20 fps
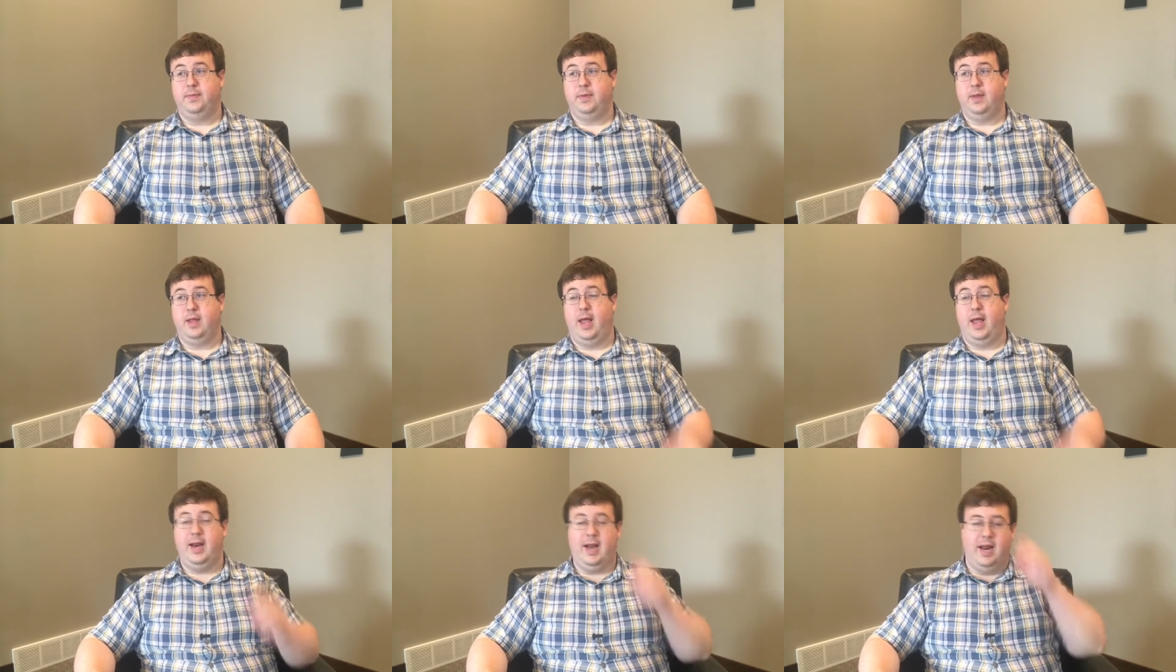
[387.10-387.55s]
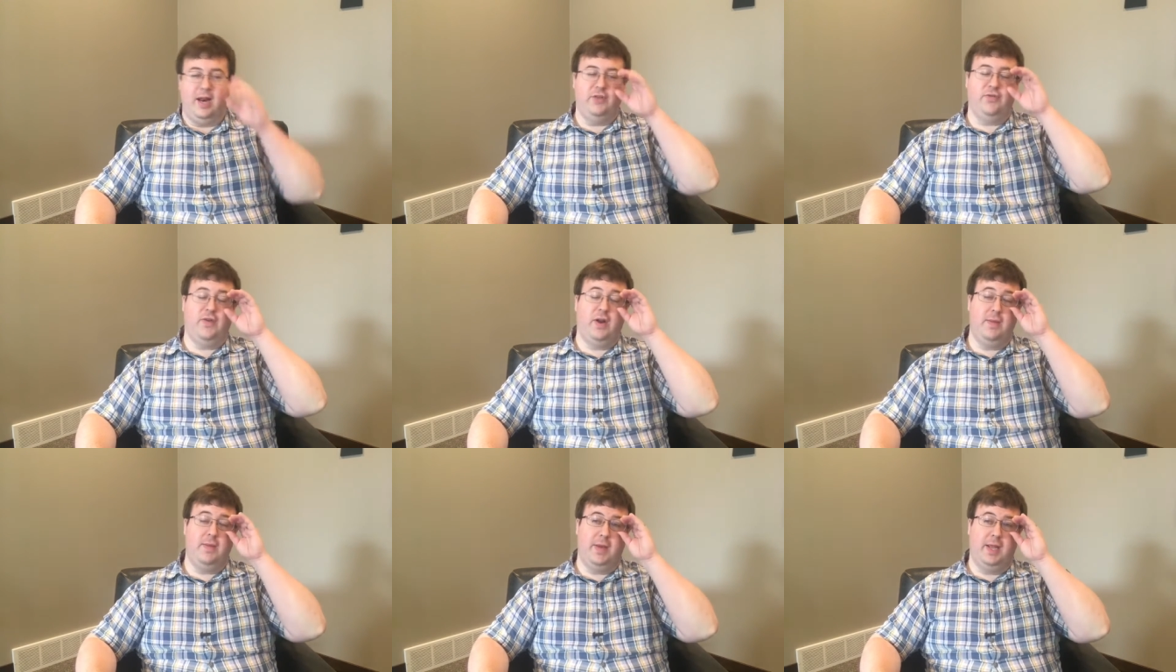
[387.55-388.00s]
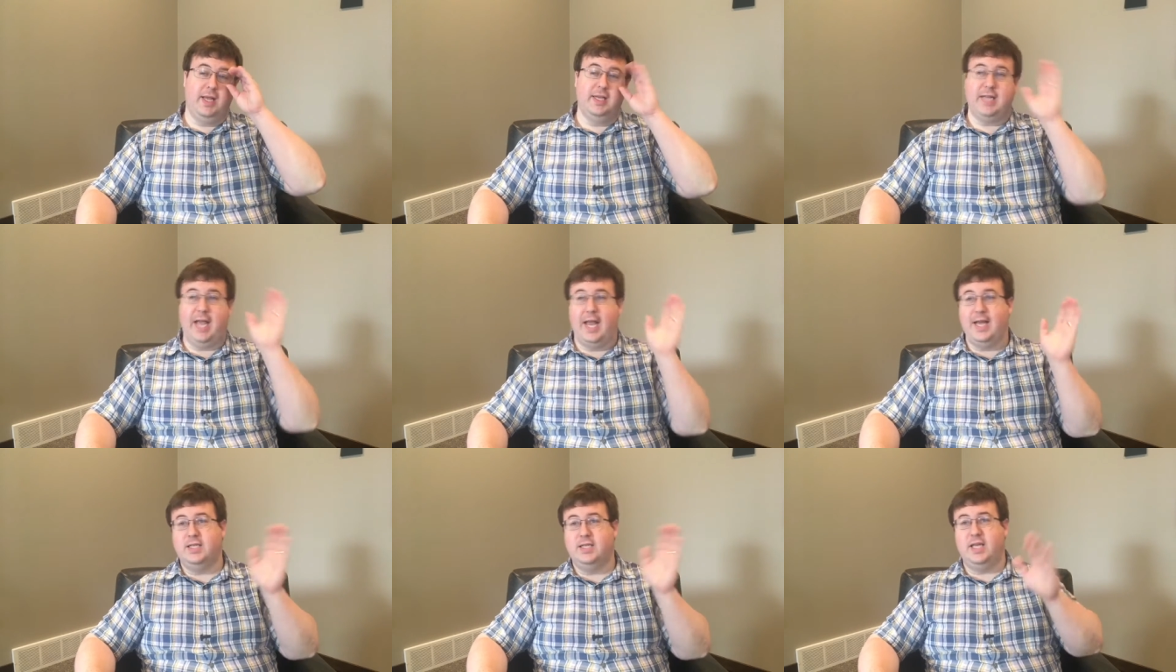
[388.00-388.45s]
And, and it's funny because
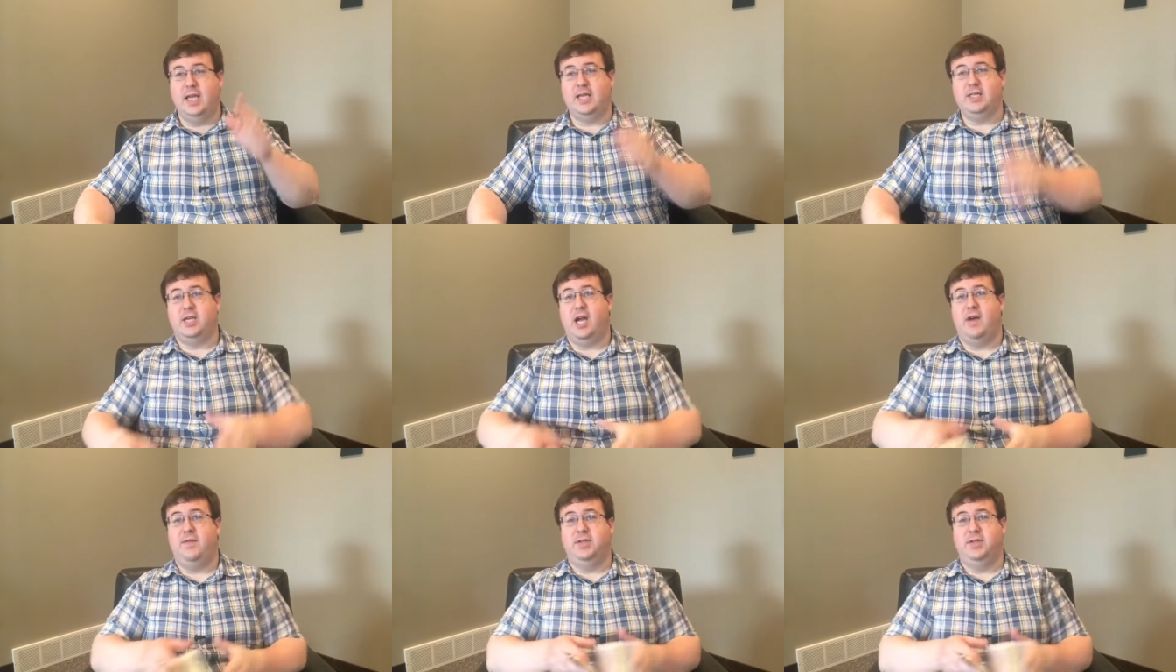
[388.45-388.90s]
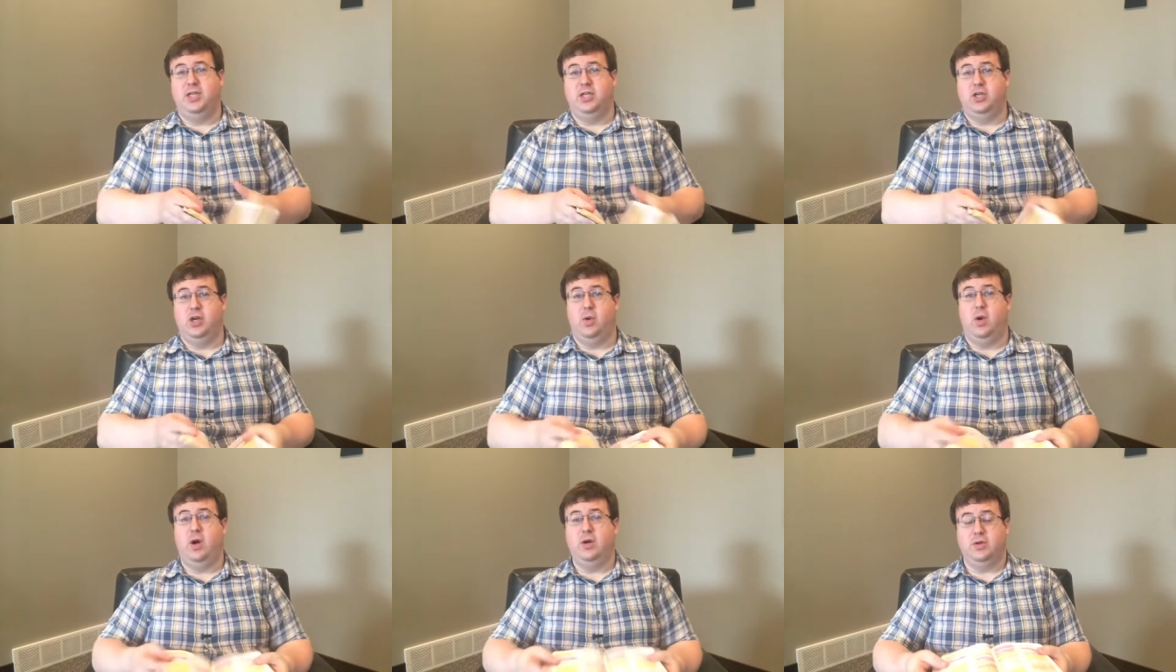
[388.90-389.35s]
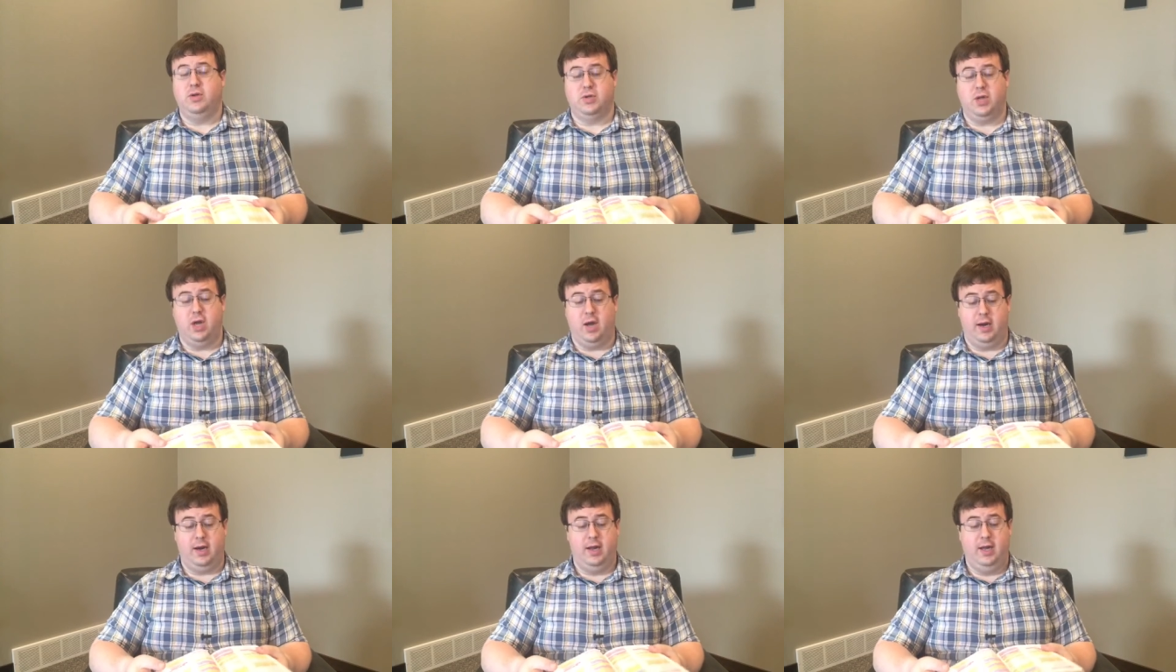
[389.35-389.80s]
as, as the conversation goes
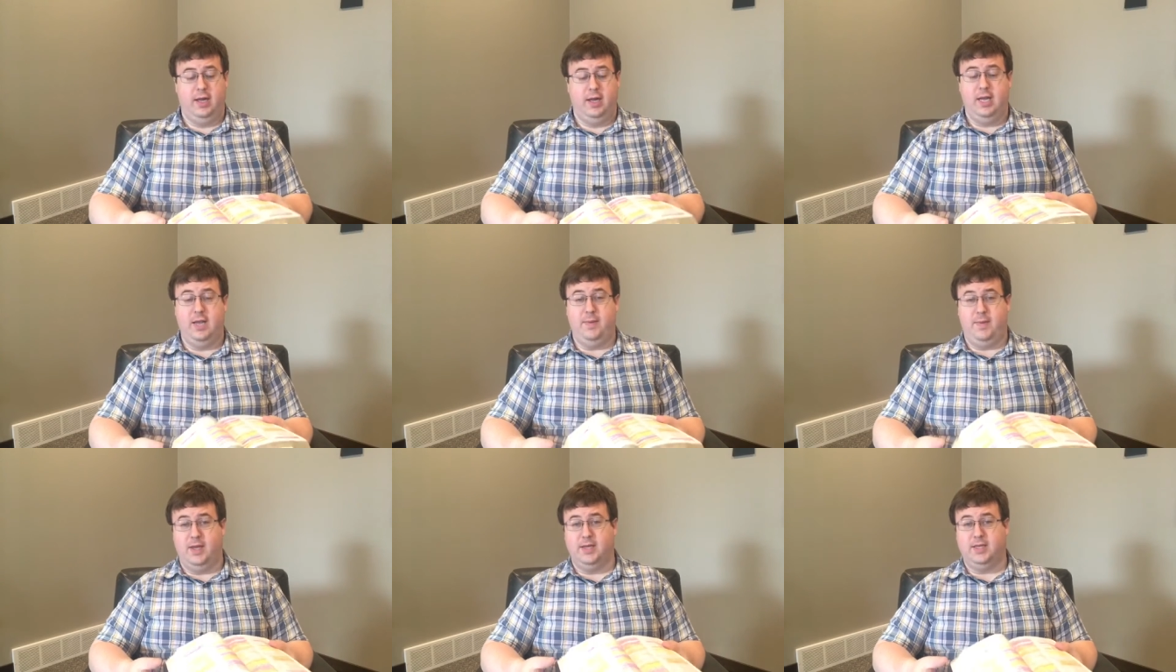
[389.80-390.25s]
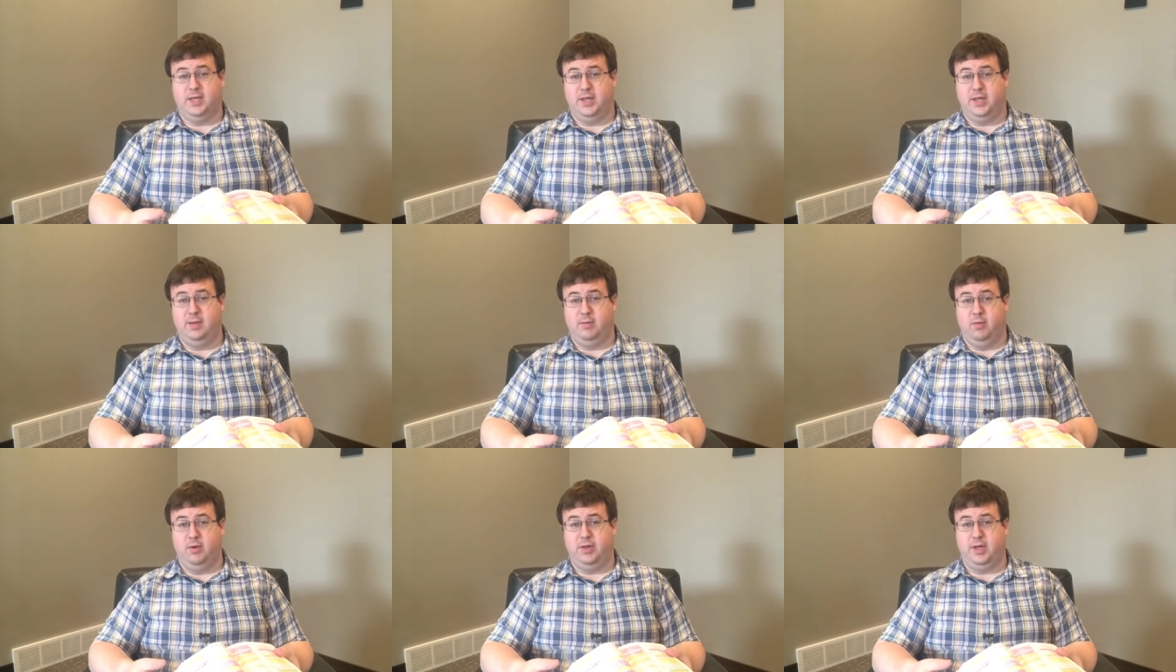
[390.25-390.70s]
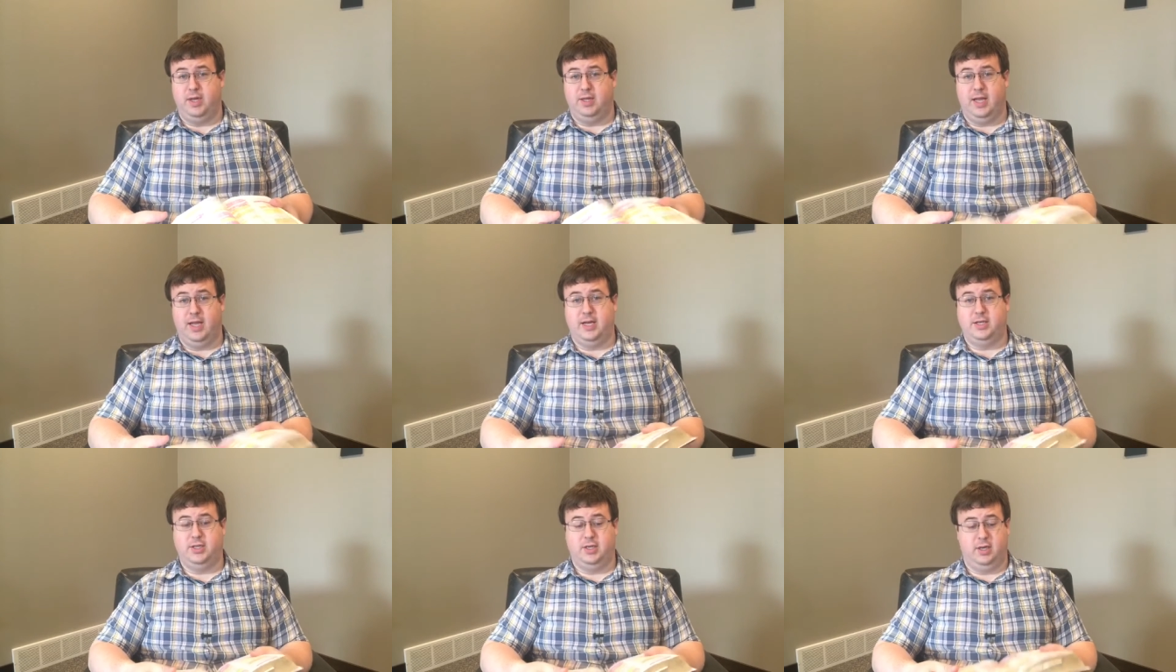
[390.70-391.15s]
on, he begins to think more
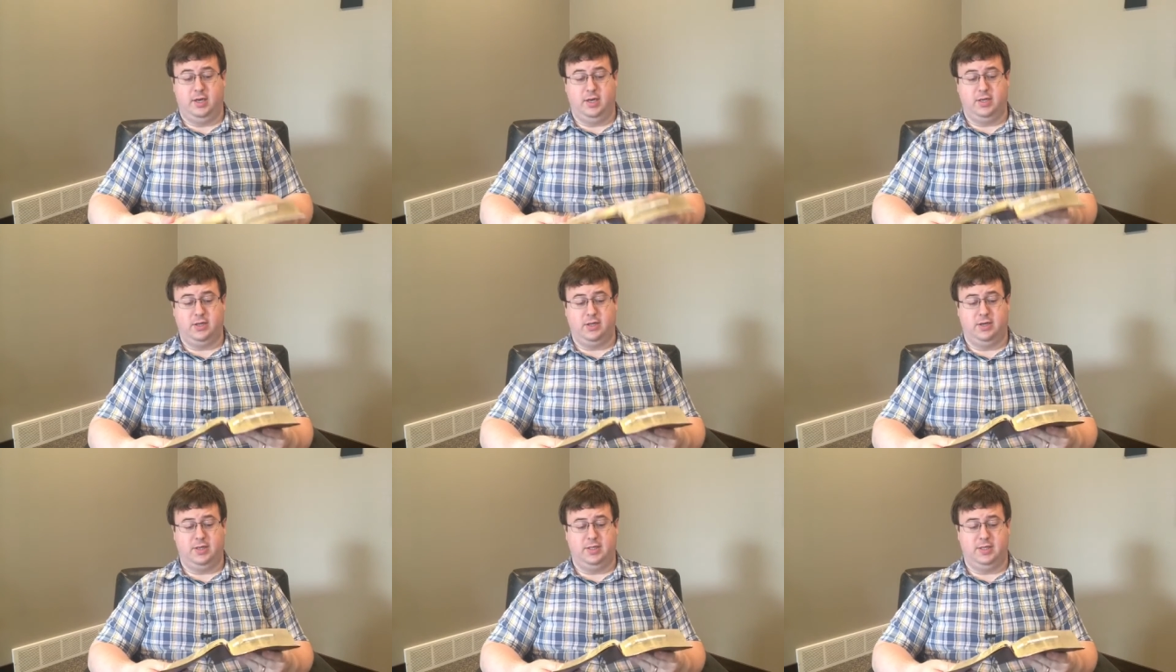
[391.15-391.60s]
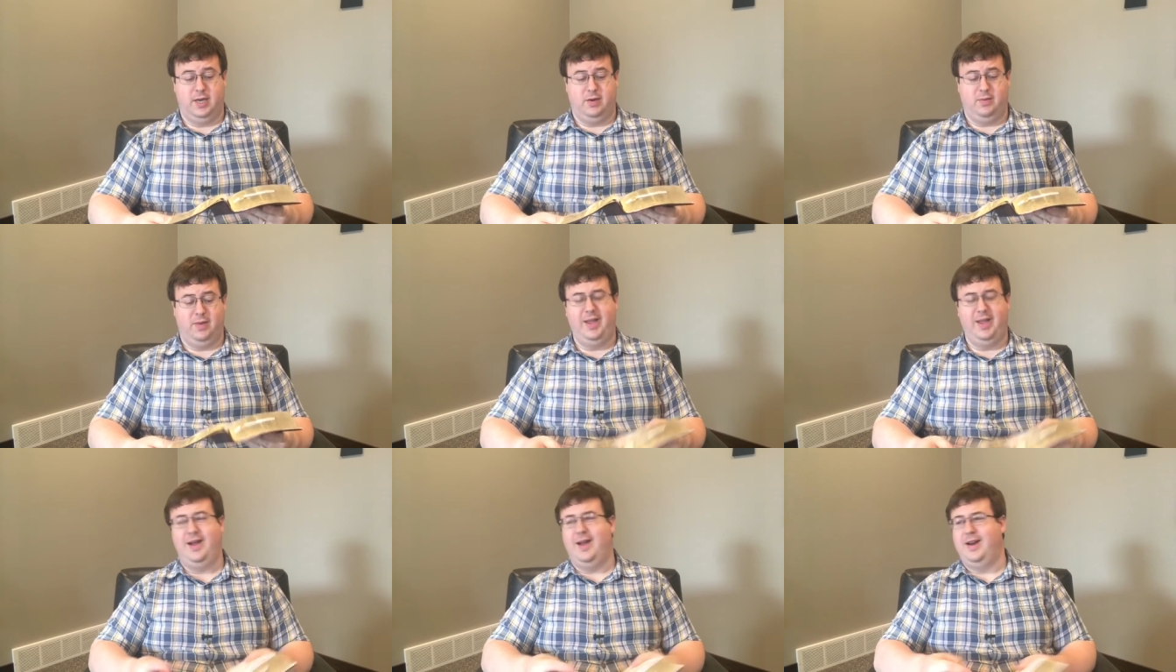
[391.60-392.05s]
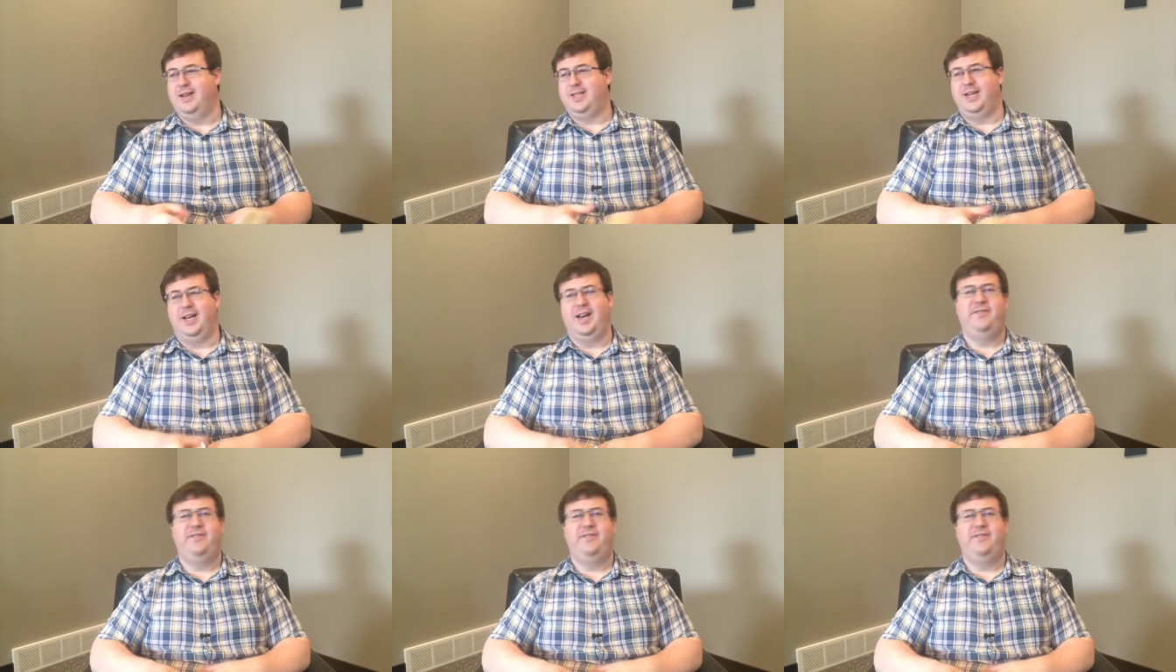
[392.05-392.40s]
theological and he starts saying, well, hang on a second.